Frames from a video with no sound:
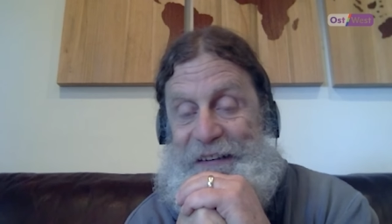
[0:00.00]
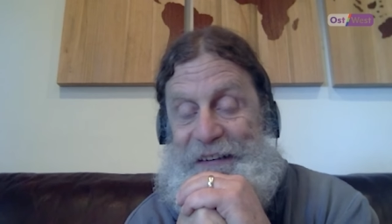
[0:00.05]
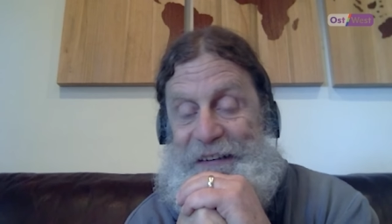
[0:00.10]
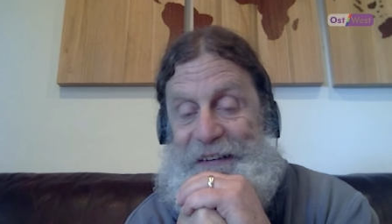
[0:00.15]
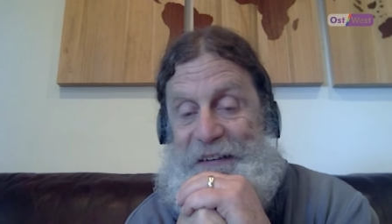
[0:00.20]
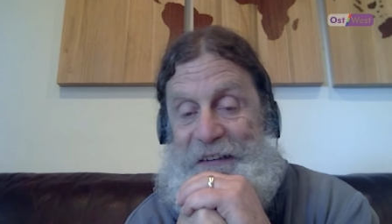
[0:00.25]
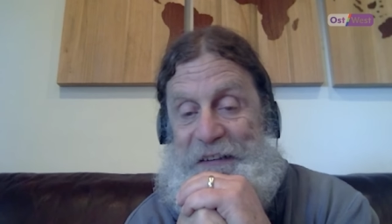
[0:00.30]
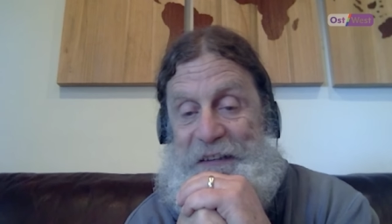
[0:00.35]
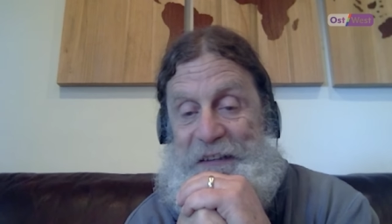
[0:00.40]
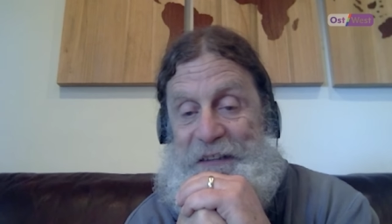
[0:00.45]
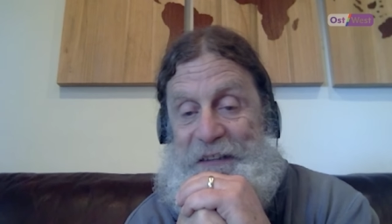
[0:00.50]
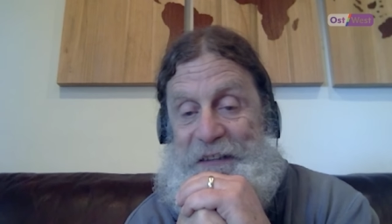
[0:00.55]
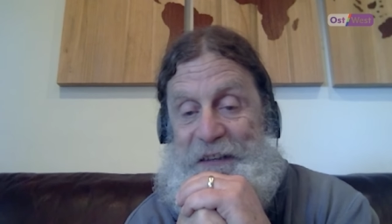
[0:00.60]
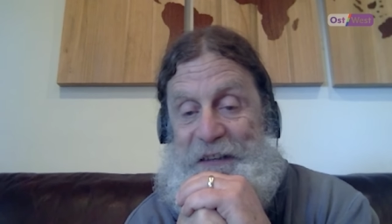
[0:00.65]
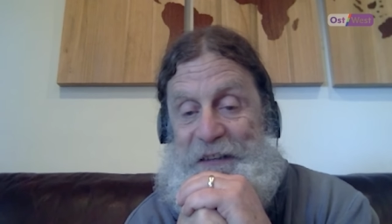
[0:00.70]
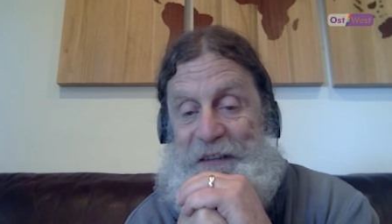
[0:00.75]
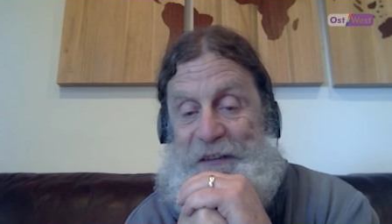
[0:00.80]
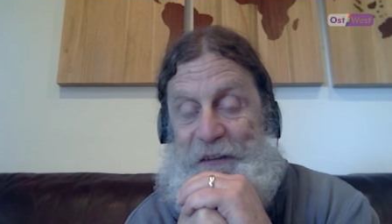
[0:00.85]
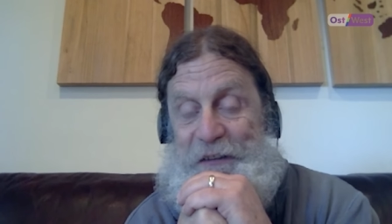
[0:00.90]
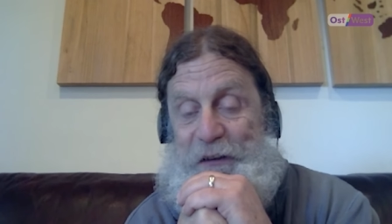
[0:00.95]
and
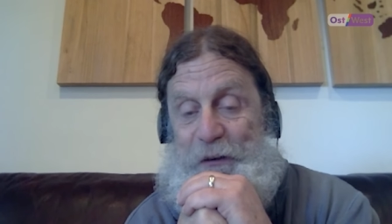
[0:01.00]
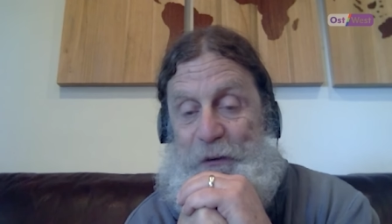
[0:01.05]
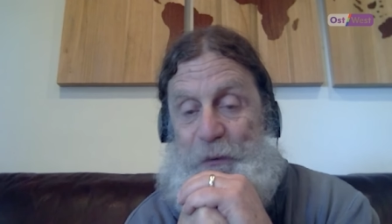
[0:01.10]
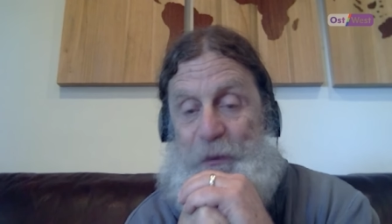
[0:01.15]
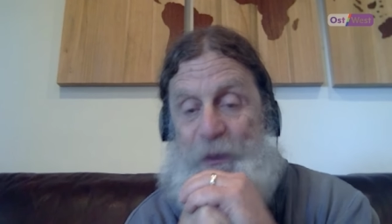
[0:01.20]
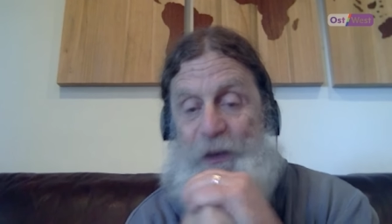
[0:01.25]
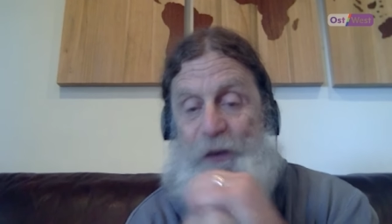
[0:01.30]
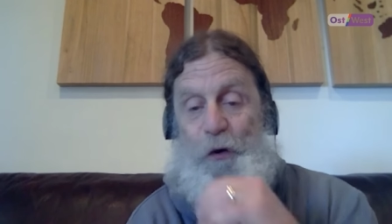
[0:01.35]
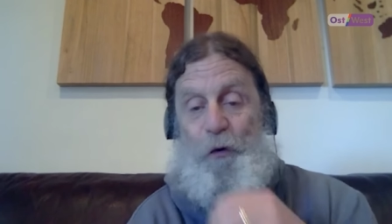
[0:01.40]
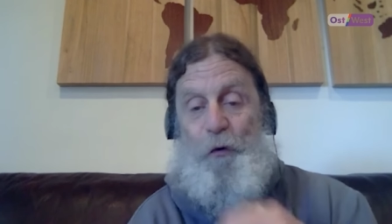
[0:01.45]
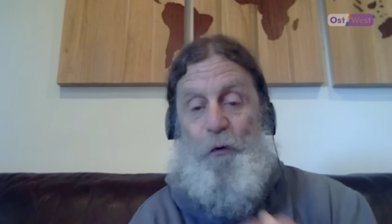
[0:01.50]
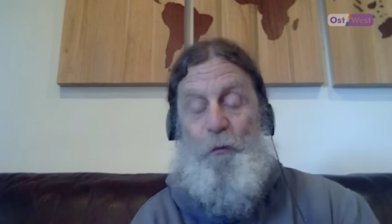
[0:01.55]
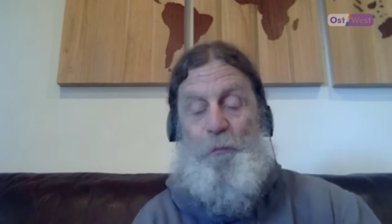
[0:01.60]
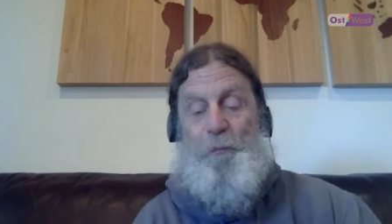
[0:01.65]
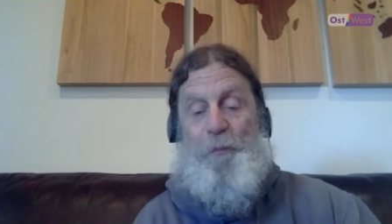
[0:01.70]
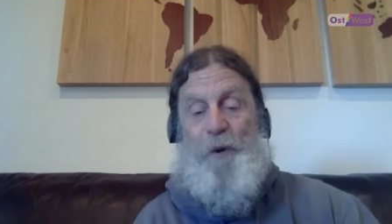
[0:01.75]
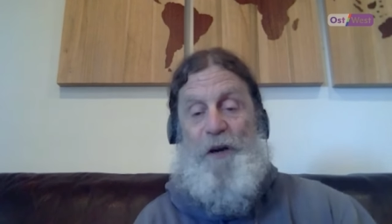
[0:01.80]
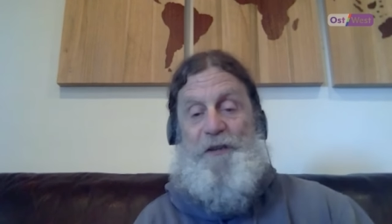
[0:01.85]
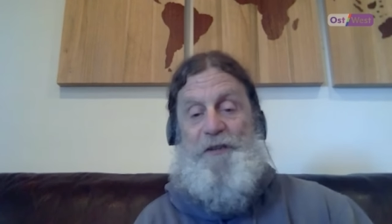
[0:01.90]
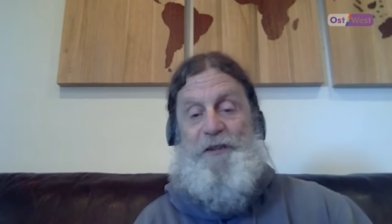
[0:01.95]
you know when a whole
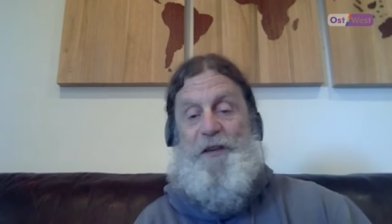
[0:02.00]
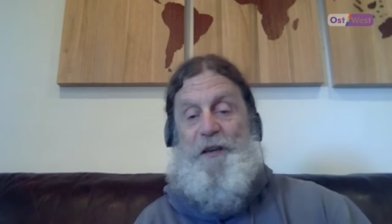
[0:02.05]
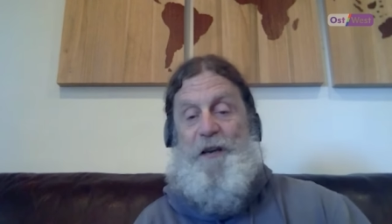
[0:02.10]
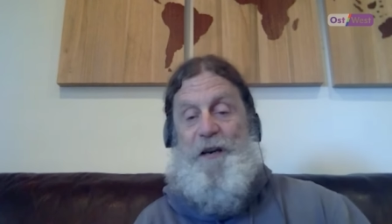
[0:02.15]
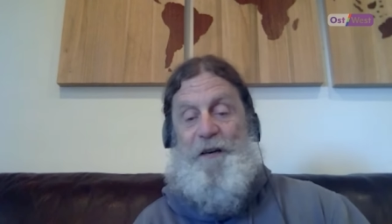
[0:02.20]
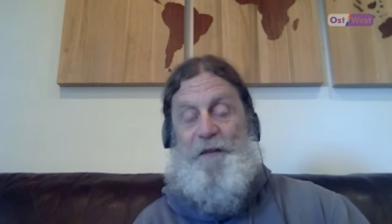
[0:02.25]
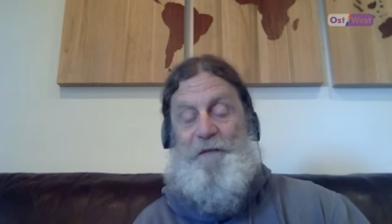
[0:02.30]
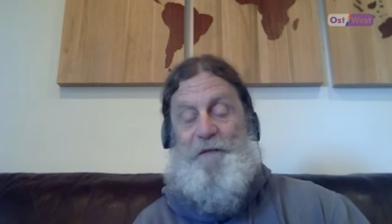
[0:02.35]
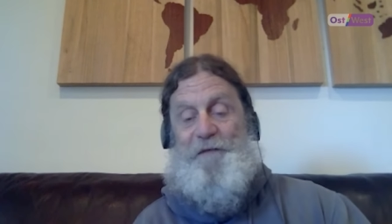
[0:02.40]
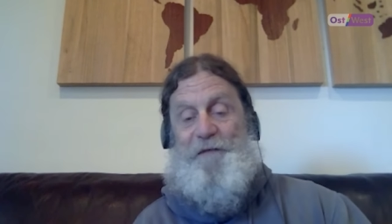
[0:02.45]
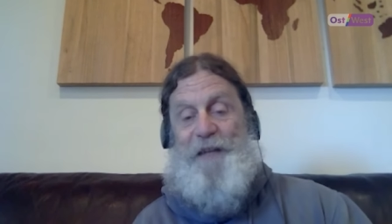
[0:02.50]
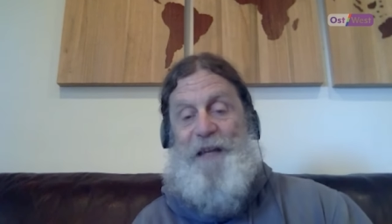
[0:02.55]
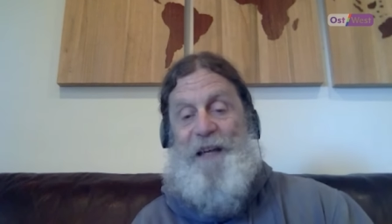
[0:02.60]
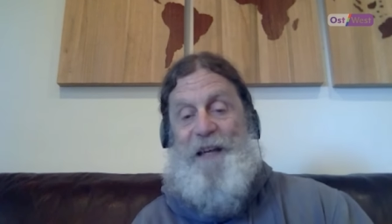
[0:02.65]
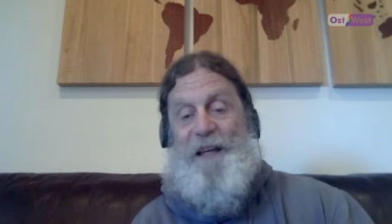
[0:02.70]
bunch of